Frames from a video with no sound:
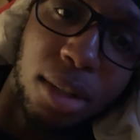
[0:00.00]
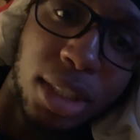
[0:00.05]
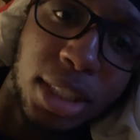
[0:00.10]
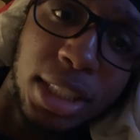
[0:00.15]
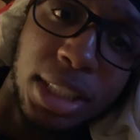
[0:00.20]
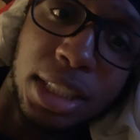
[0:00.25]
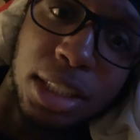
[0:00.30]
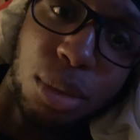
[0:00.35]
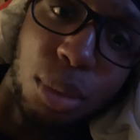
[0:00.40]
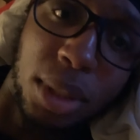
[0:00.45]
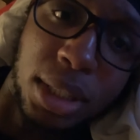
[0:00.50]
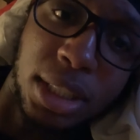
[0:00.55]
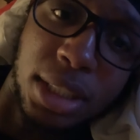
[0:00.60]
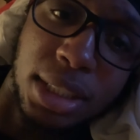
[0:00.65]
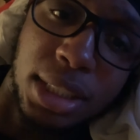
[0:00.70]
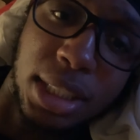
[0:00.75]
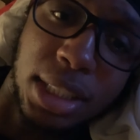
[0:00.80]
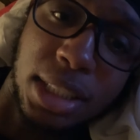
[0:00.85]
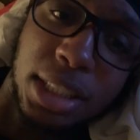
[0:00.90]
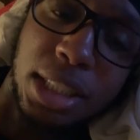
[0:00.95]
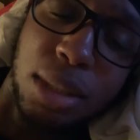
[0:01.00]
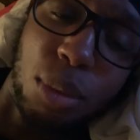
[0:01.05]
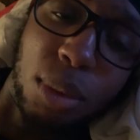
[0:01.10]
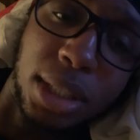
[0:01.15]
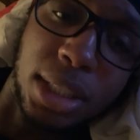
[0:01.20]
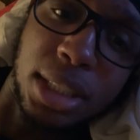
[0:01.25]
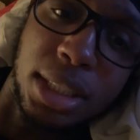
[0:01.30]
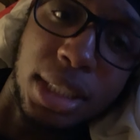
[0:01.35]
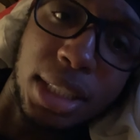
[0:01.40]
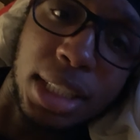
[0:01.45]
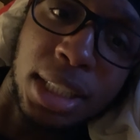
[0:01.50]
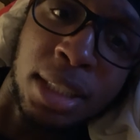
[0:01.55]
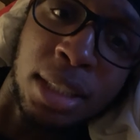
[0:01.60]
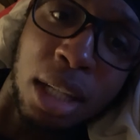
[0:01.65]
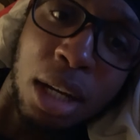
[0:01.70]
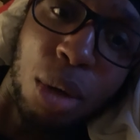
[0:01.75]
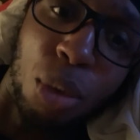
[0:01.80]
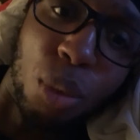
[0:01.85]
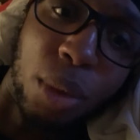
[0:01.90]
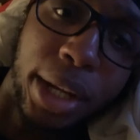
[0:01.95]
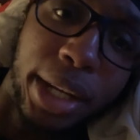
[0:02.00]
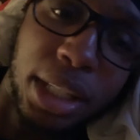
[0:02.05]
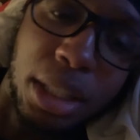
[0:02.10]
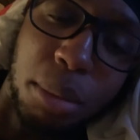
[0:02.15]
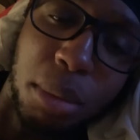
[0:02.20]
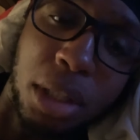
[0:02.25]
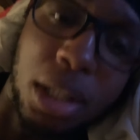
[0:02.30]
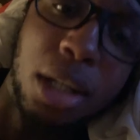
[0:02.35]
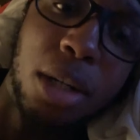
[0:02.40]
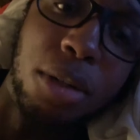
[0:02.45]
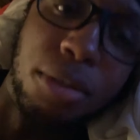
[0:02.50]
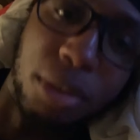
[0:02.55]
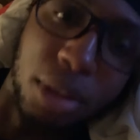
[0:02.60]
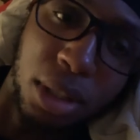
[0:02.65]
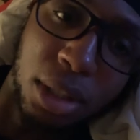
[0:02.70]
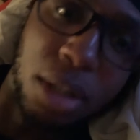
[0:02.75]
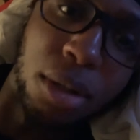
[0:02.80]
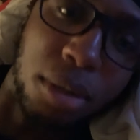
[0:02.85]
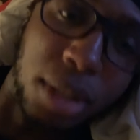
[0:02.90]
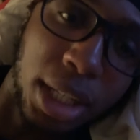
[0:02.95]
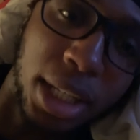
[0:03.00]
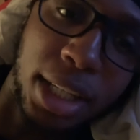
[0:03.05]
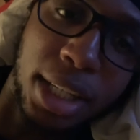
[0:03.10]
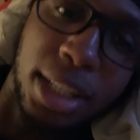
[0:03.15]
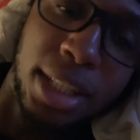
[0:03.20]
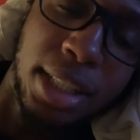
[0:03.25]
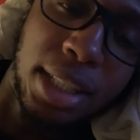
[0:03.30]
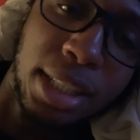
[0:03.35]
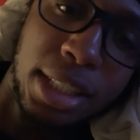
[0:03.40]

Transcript: She wasn't just a random Clover, okay?